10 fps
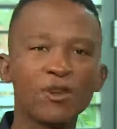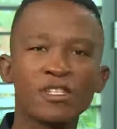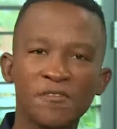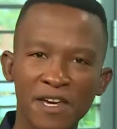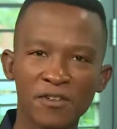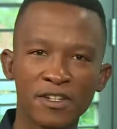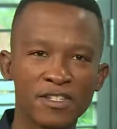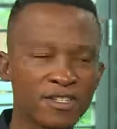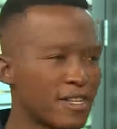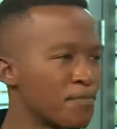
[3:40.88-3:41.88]
everyone's favorite,
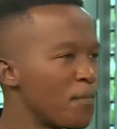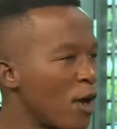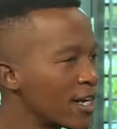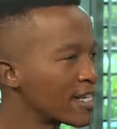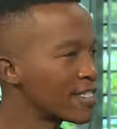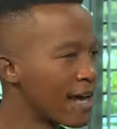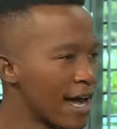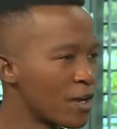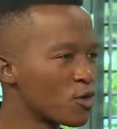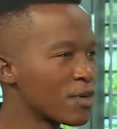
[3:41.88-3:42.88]
the pocket
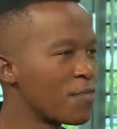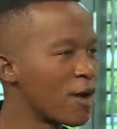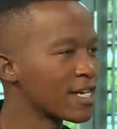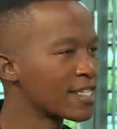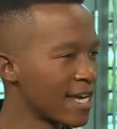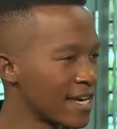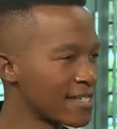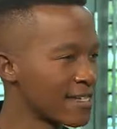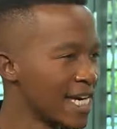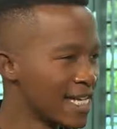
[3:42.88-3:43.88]
dial or the pocket
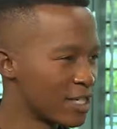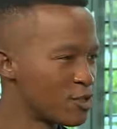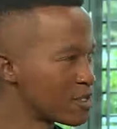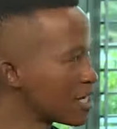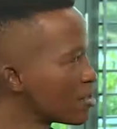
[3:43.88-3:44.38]
text that you